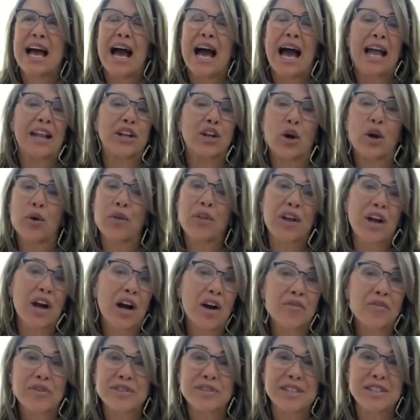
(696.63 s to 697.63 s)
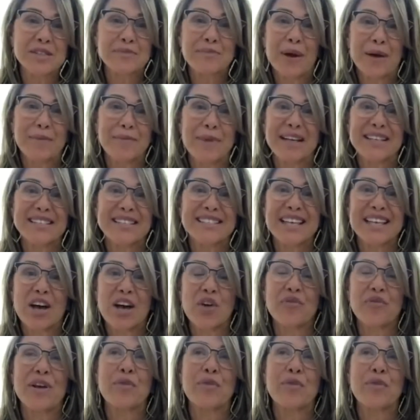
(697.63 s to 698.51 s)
I'd go to the conferences by myself.